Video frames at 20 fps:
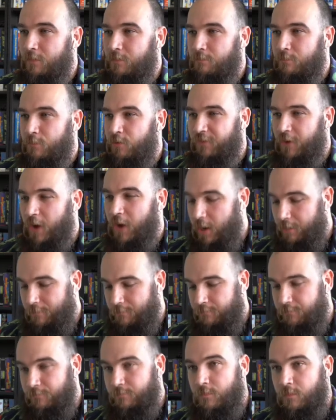Moving on.
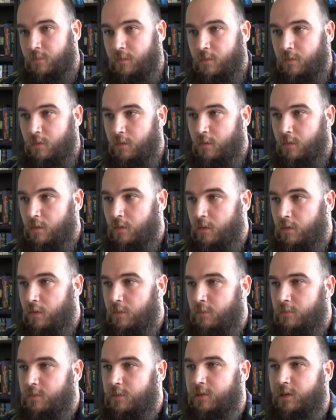
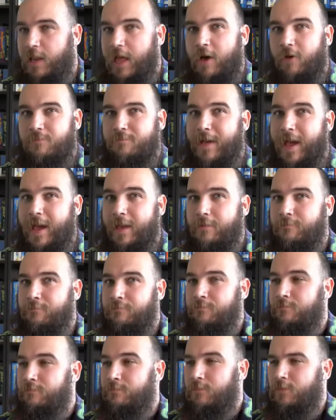CloudMan
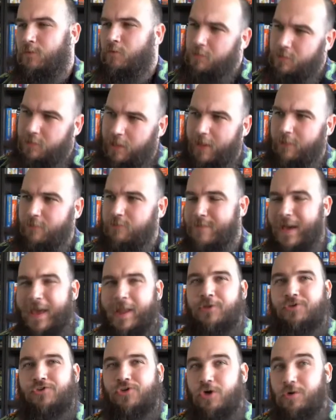or Cloud
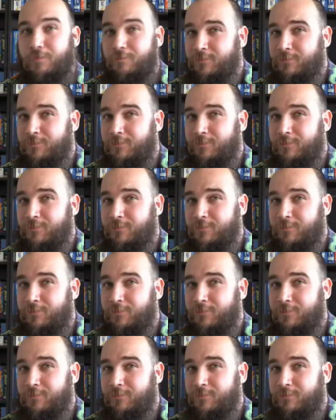Manager.